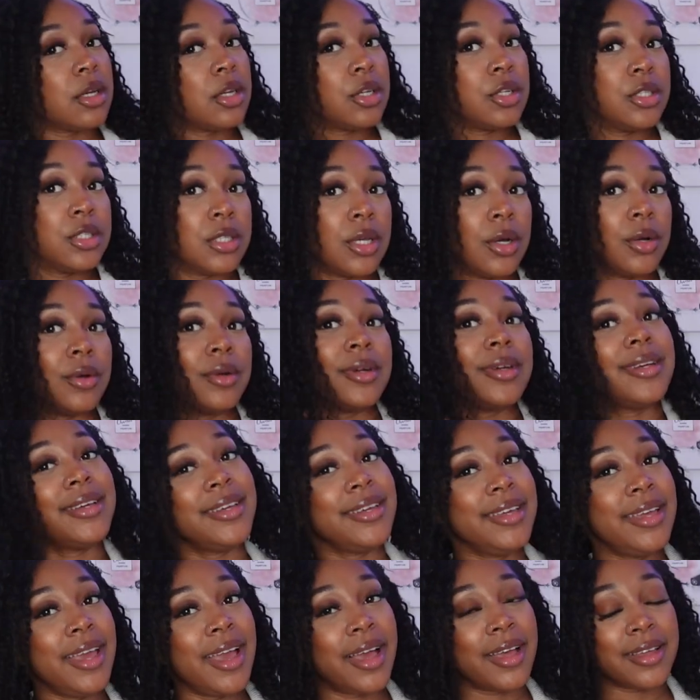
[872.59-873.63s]
So
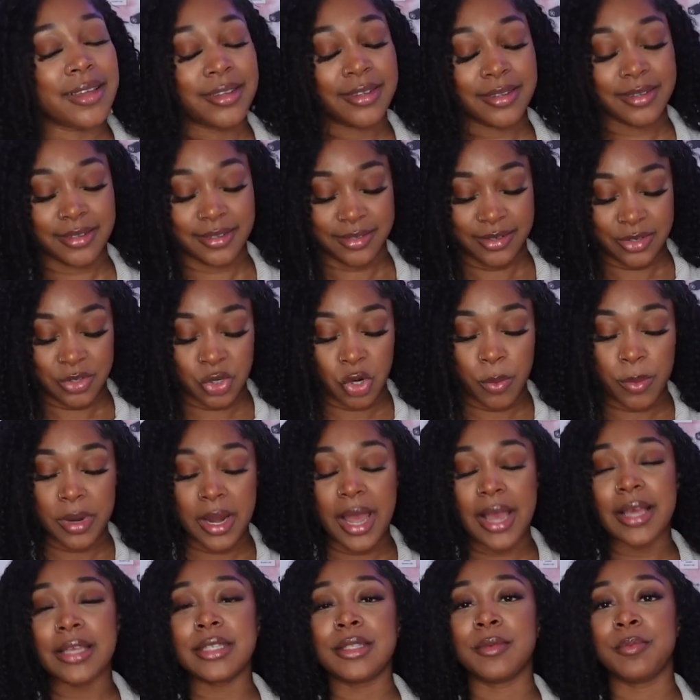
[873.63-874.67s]
yeah,
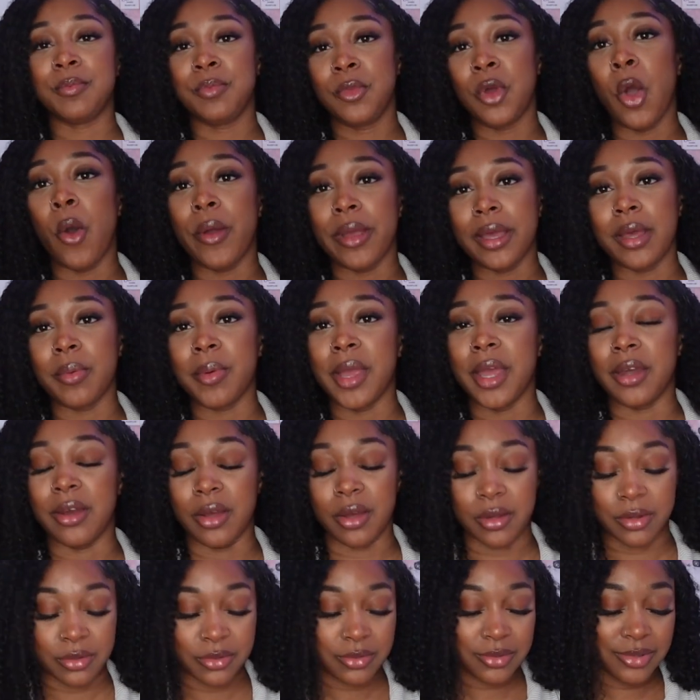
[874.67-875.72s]
normalize going commando.